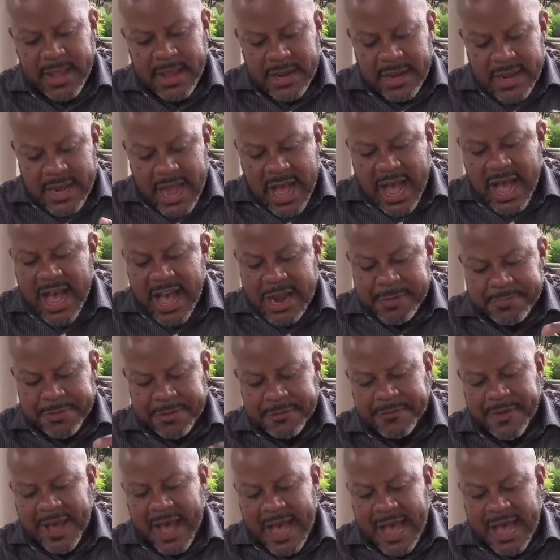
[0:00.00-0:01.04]
God
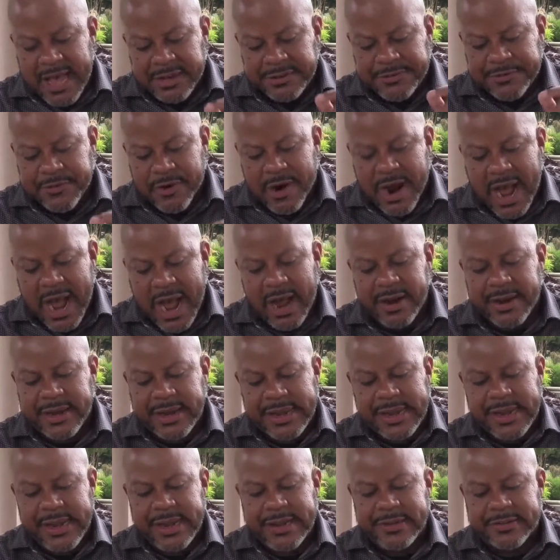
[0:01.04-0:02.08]
provides for our
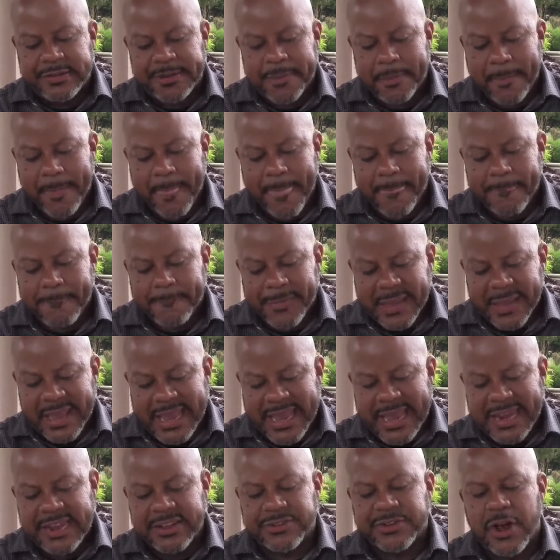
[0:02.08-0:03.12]
needs
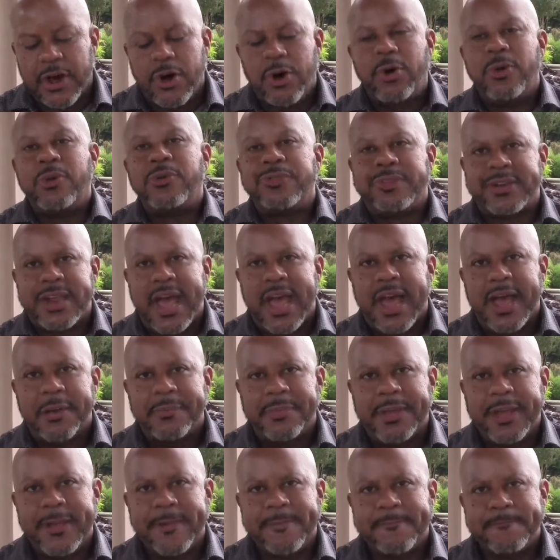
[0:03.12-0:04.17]
in His own
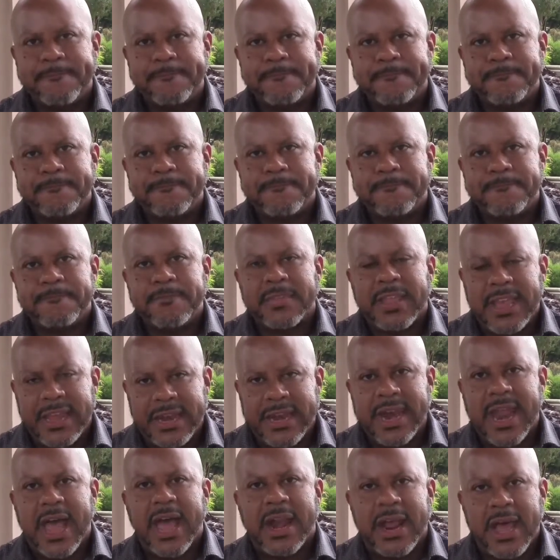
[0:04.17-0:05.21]
timing
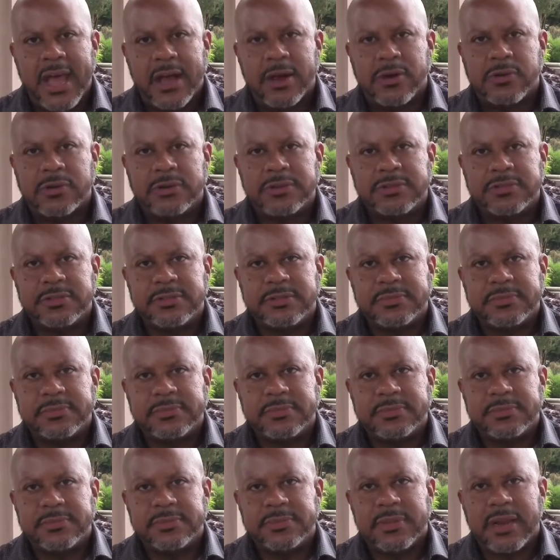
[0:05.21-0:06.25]
and not ours.
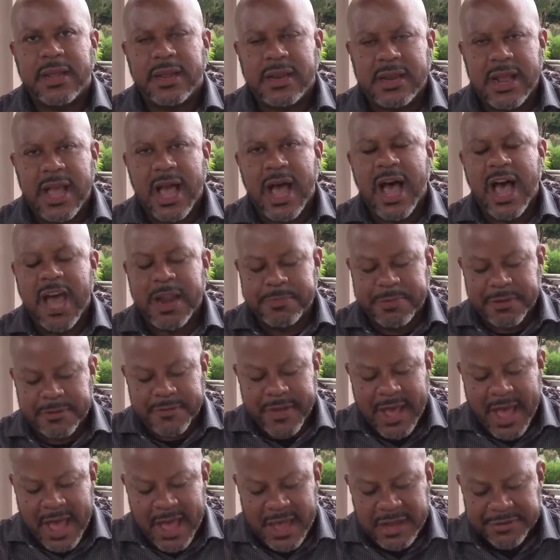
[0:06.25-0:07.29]
God
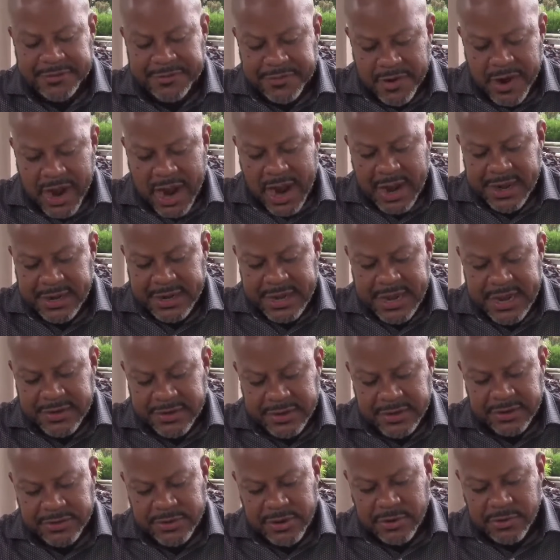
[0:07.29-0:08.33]
provides for our needs
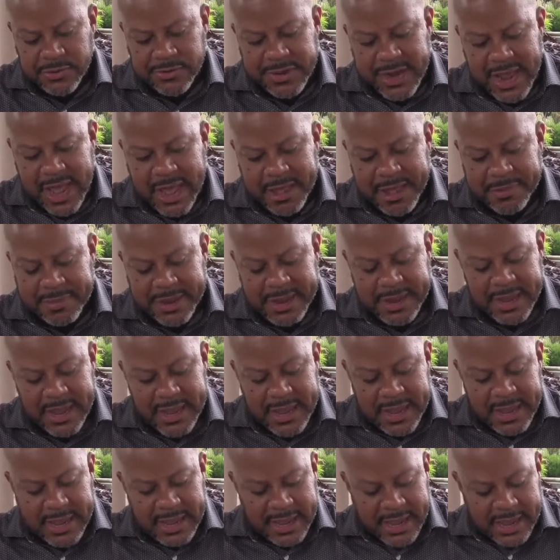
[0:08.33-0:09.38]
in His own timing
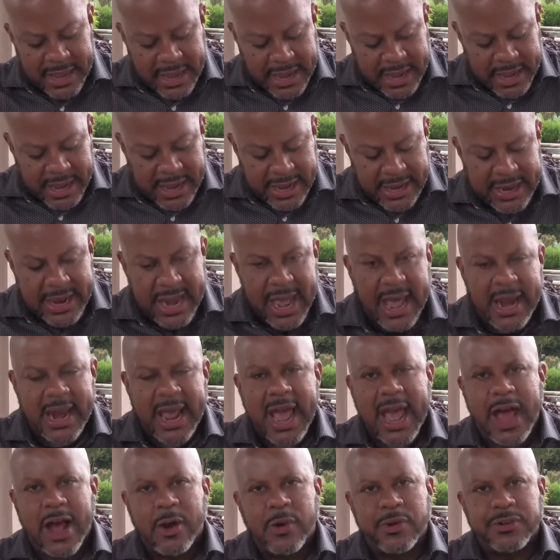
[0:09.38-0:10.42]
and not
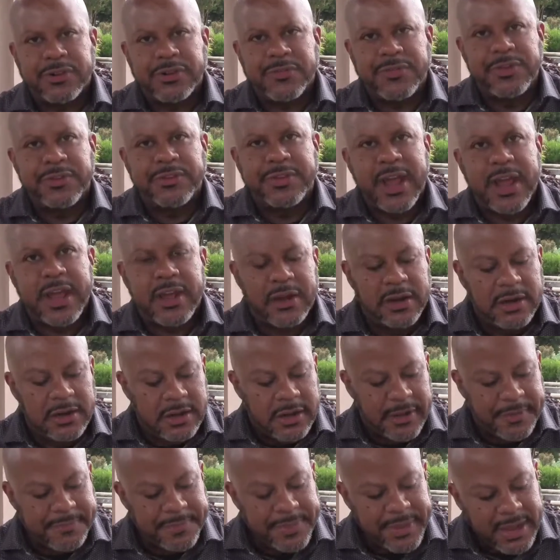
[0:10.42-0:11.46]
ours. If you'll take a
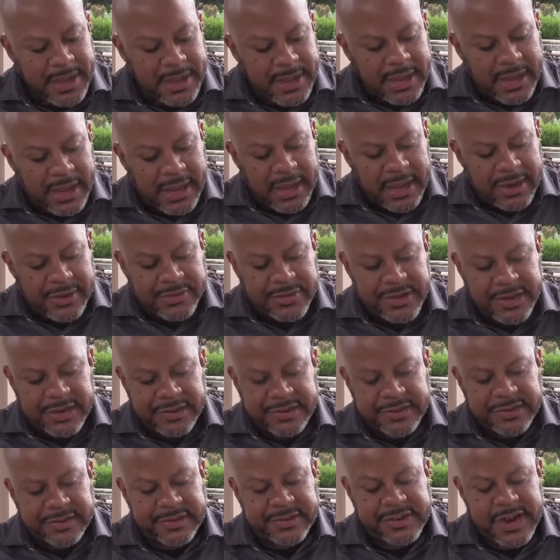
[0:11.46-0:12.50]
look at
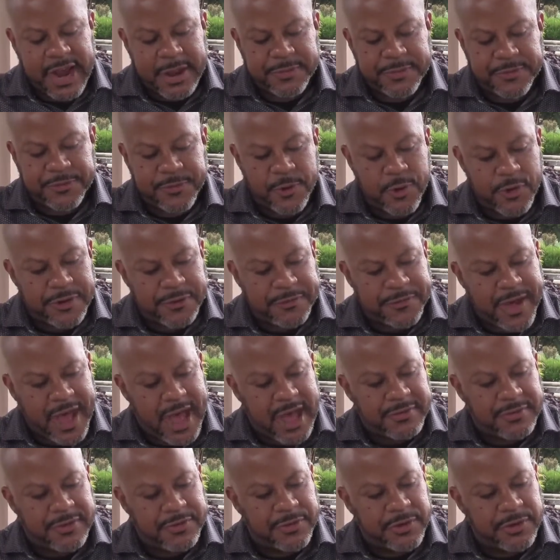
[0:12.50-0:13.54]
Genesis chapter
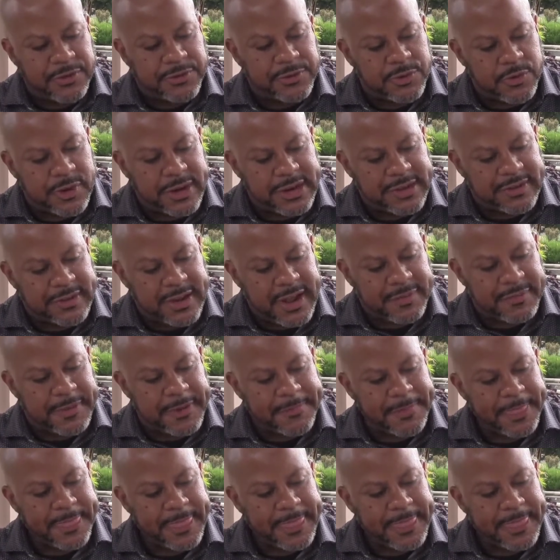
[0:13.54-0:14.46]
45 and verse 27,